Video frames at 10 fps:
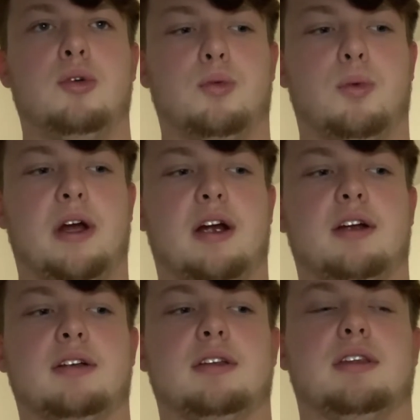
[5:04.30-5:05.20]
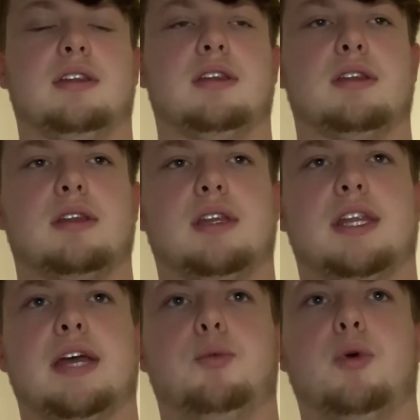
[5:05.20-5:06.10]
where
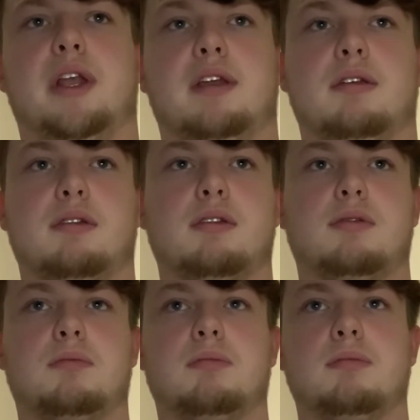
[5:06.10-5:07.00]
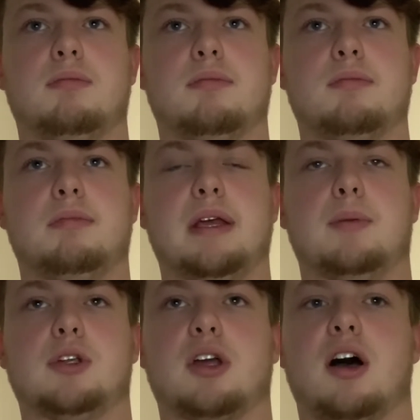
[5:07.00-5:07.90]
they wouldn't be
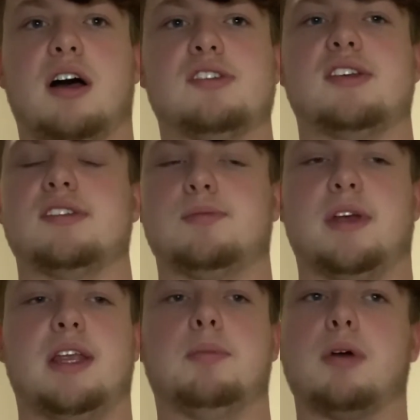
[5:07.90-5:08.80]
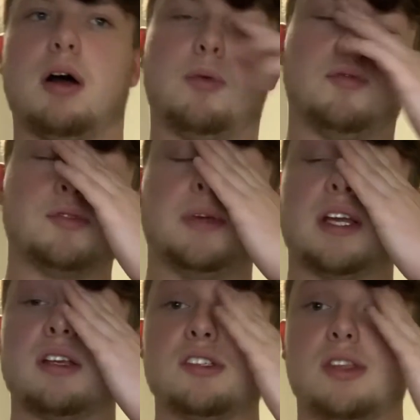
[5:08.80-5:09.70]
able to cause as many problems
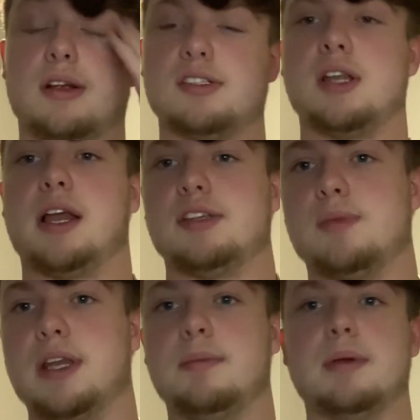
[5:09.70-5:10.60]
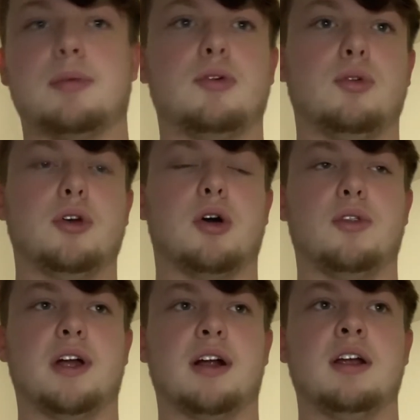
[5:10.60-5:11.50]
because there's not as many people who go
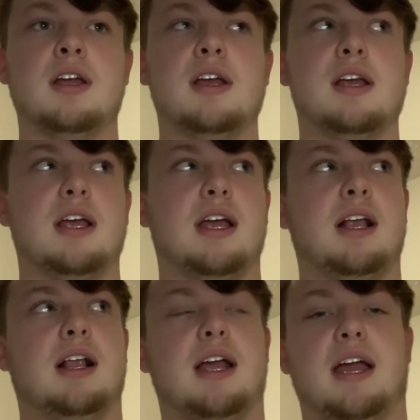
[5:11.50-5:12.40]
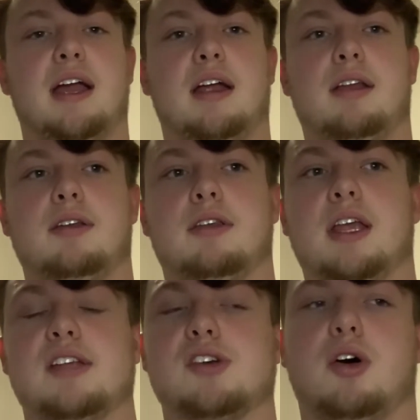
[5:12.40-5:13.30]
there, and
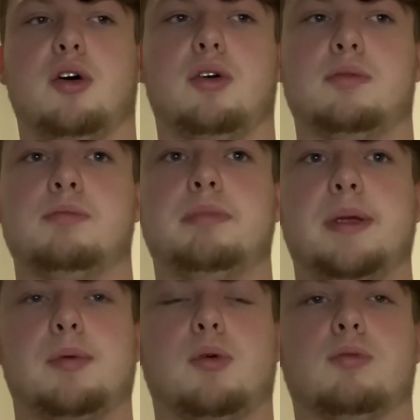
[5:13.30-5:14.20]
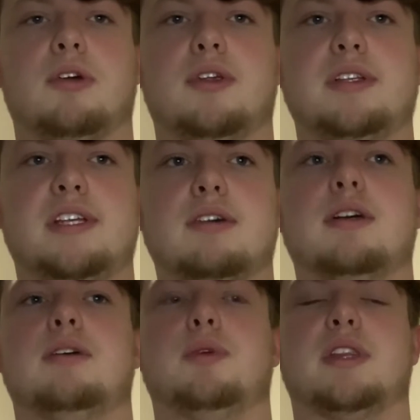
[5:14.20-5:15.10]
it's all people really
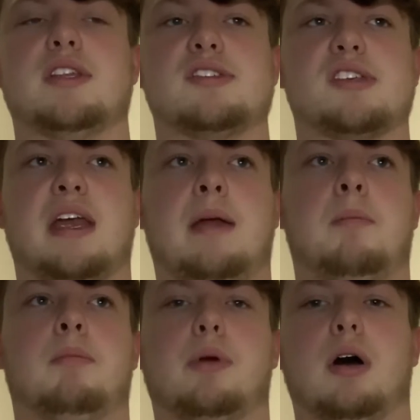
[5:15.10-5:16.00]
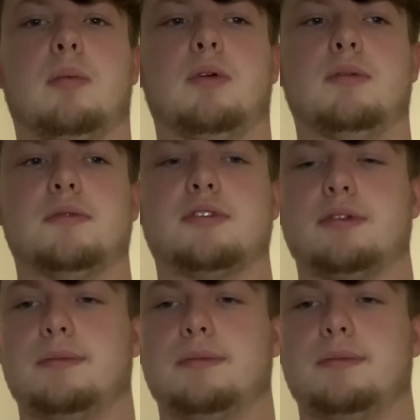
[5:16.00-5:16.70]
dealing with the same problems.